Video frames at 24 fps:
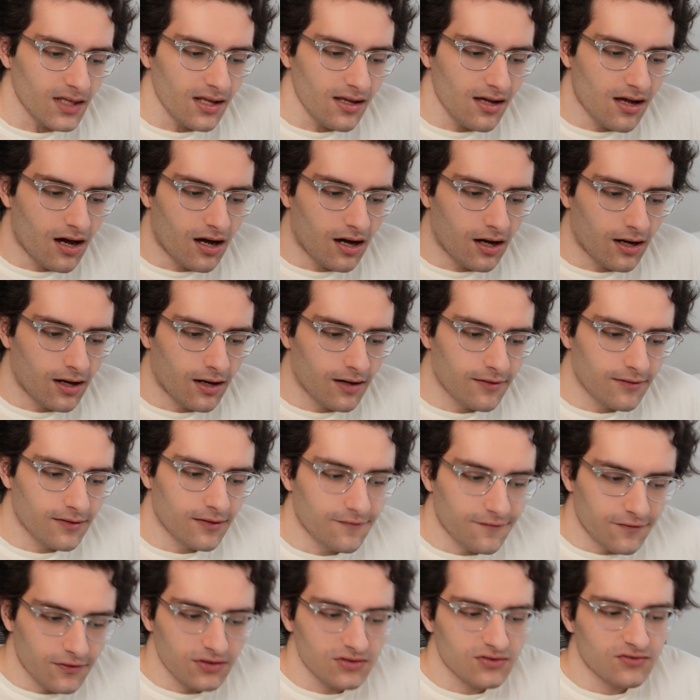the
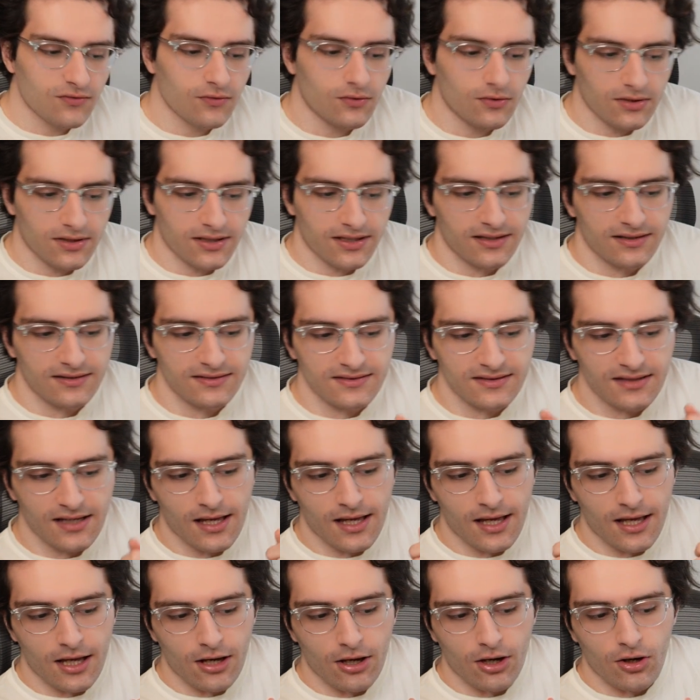first rule is
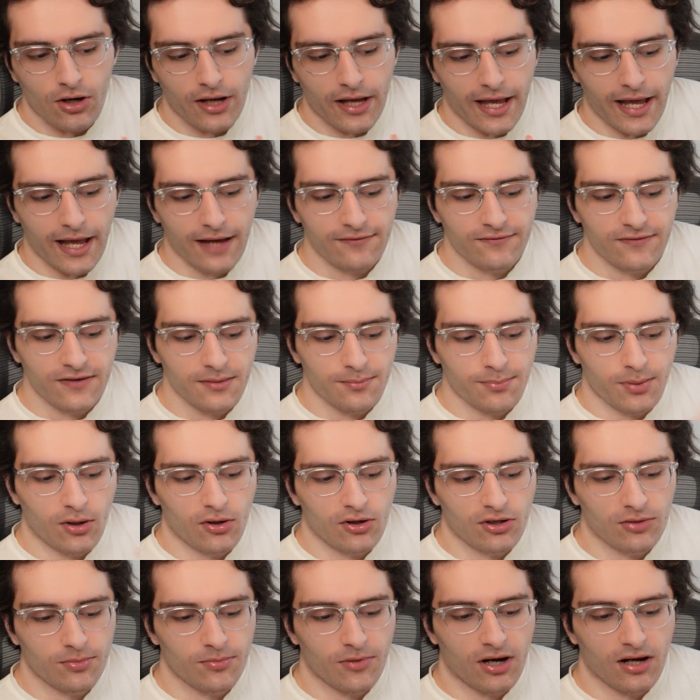every
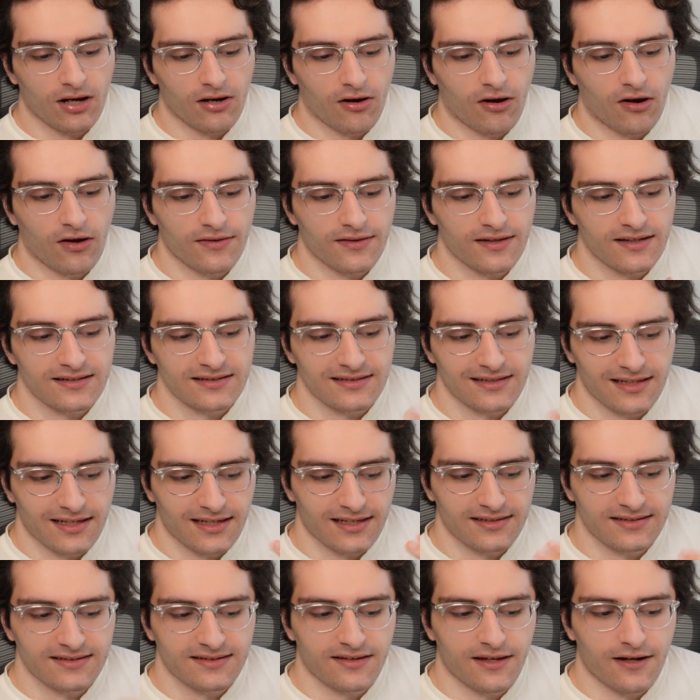Pokemon on this
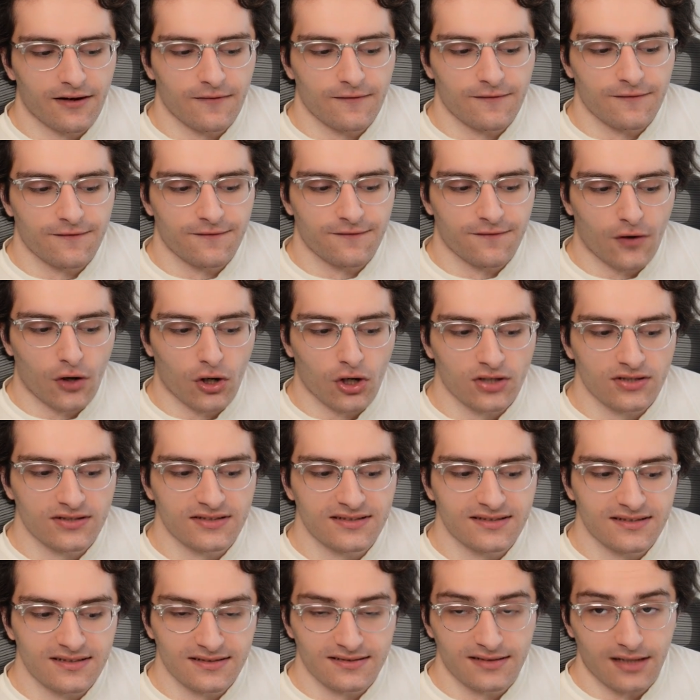list, their
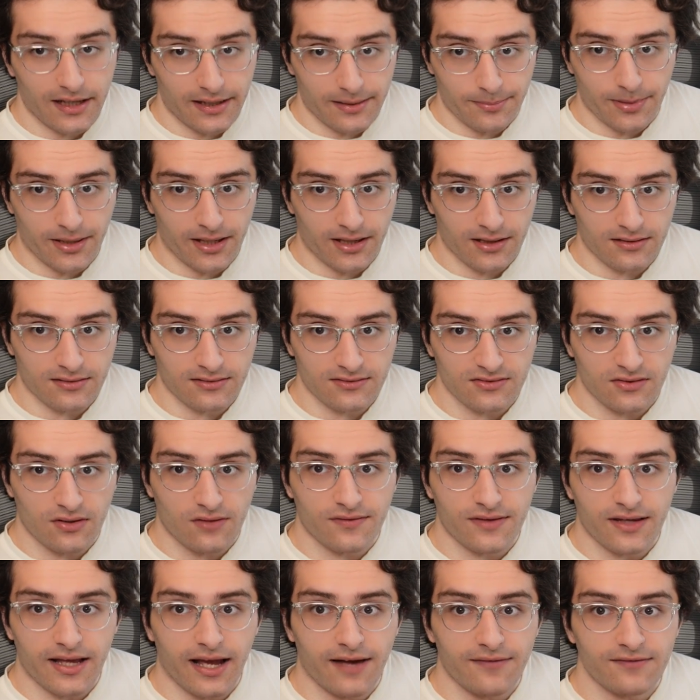first typing. So if
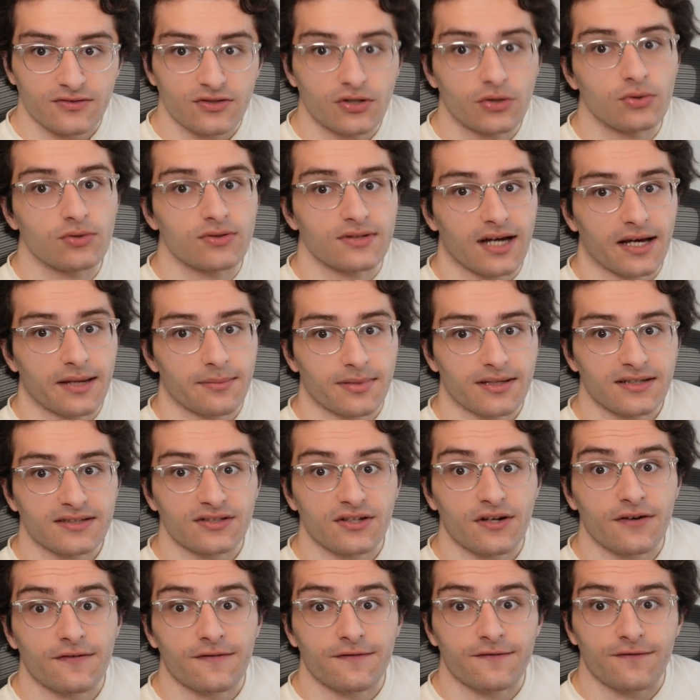they have two typings,
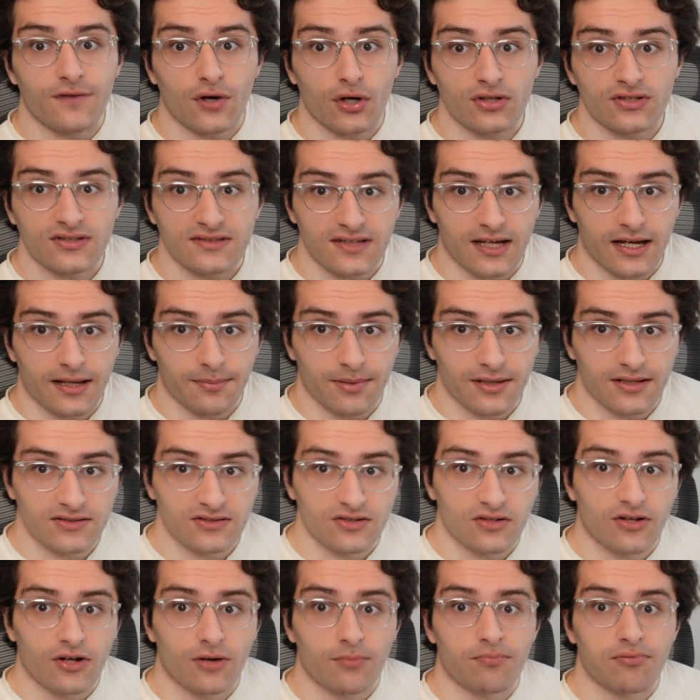their first typing, so
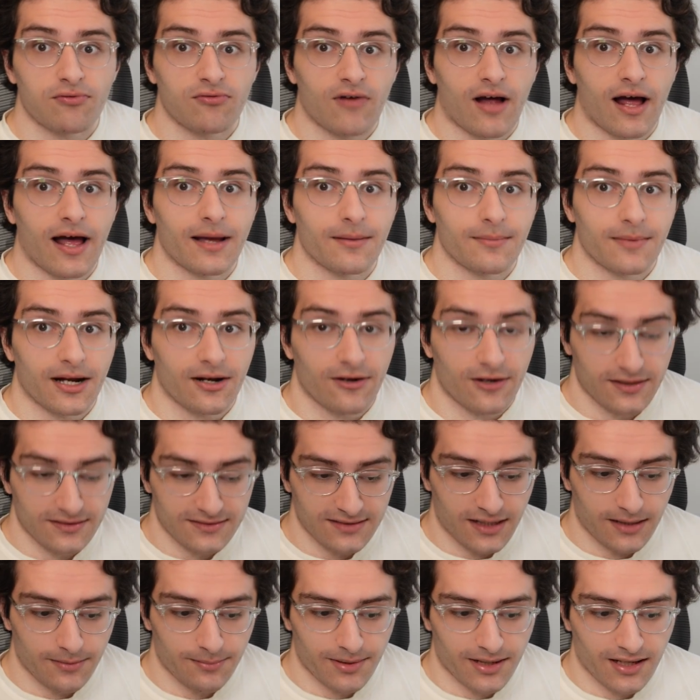their primary
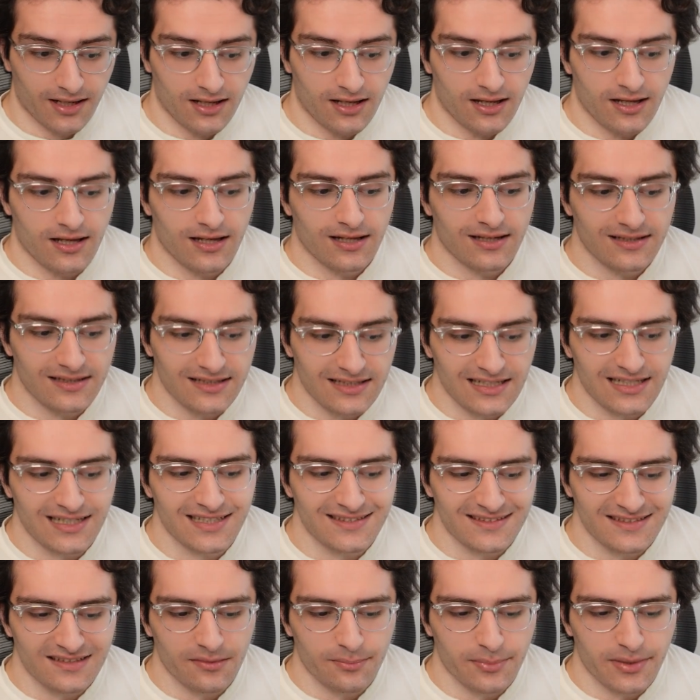typing,
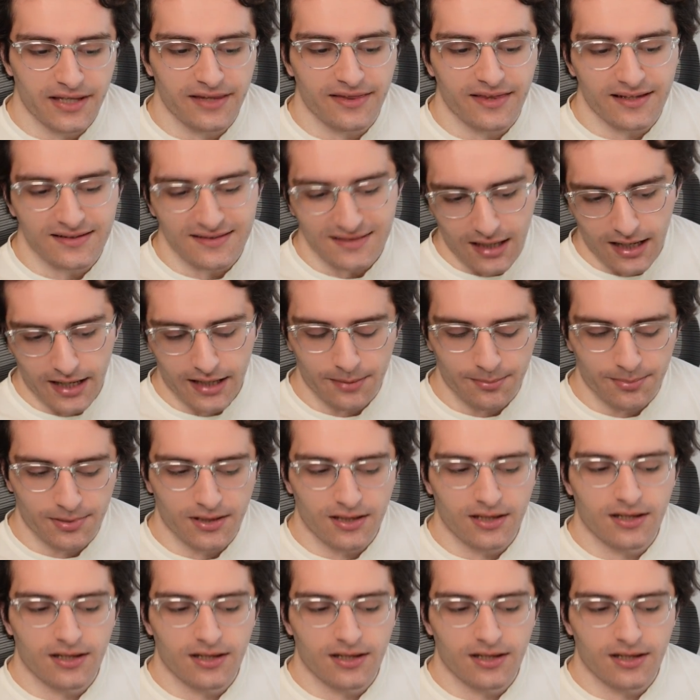needs to be the type